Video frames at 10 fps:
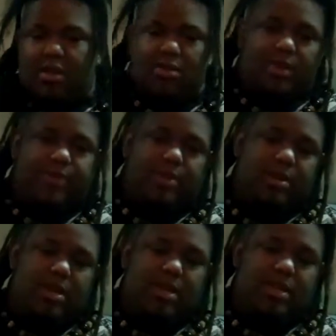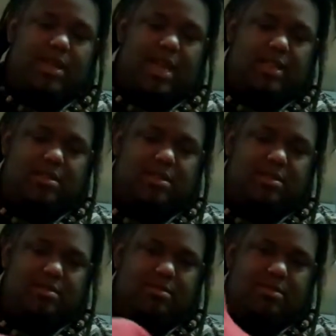he went from
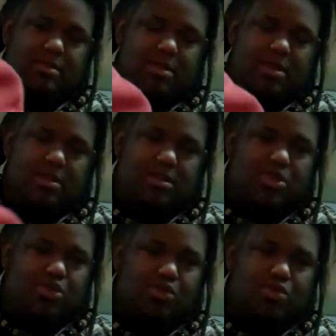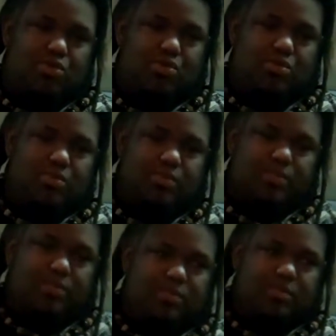Dallas to,
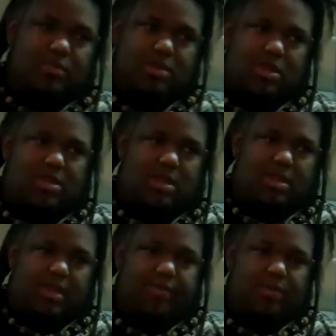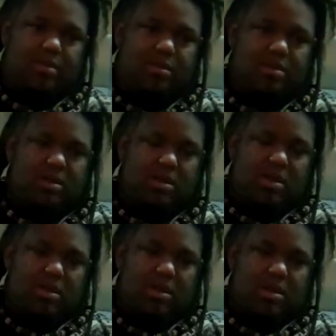Denver,
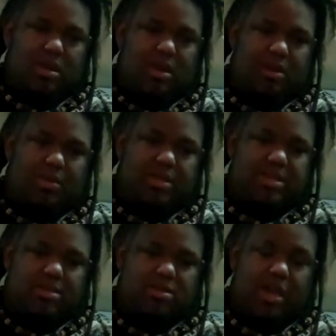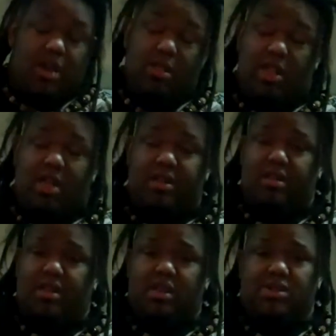and then he went to Carolina,
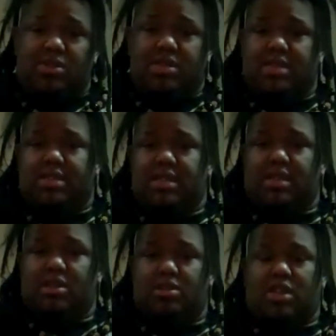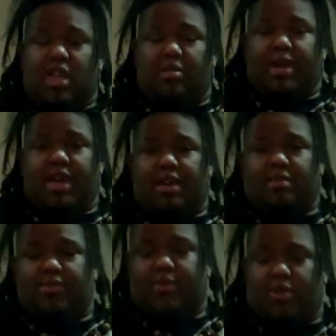and he tore his ACL, came back
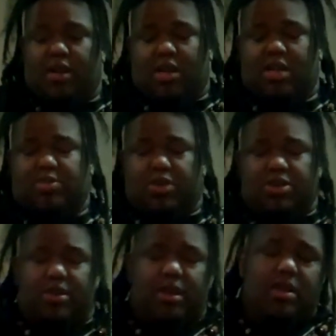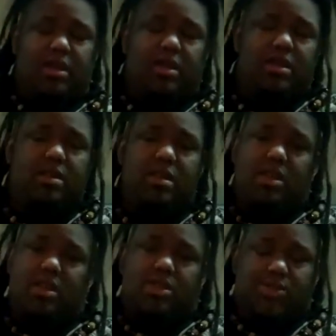for spring training again,
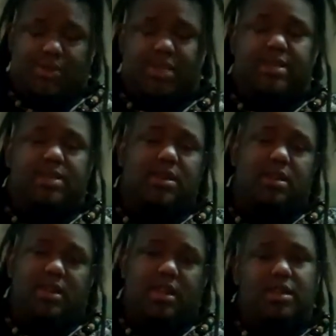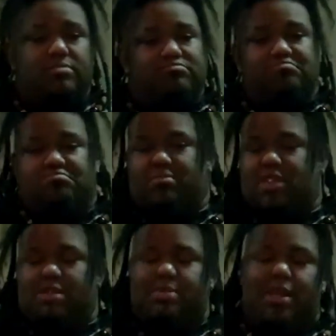tore his ACL again,
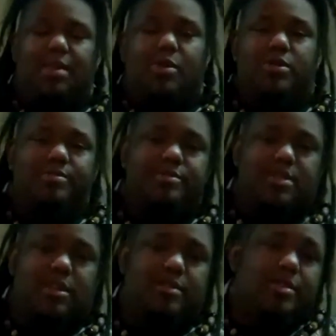doesn't play anymore. So,